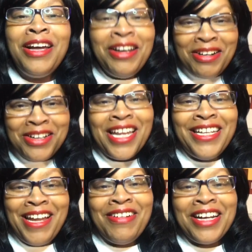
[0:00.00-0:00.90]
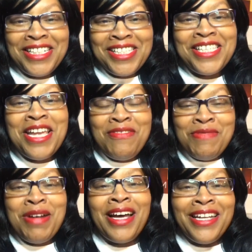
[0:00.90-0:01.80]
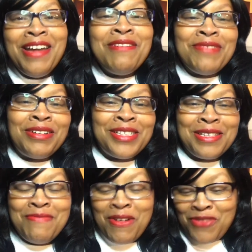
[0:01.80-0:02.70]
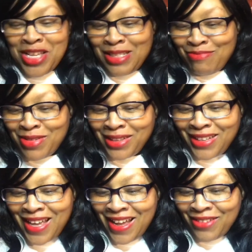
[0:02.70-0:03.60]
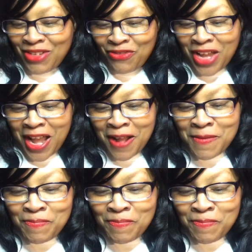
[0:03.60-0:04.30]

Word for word: Okay, now I can see everybody. Welcome to my Facebook Live at 5.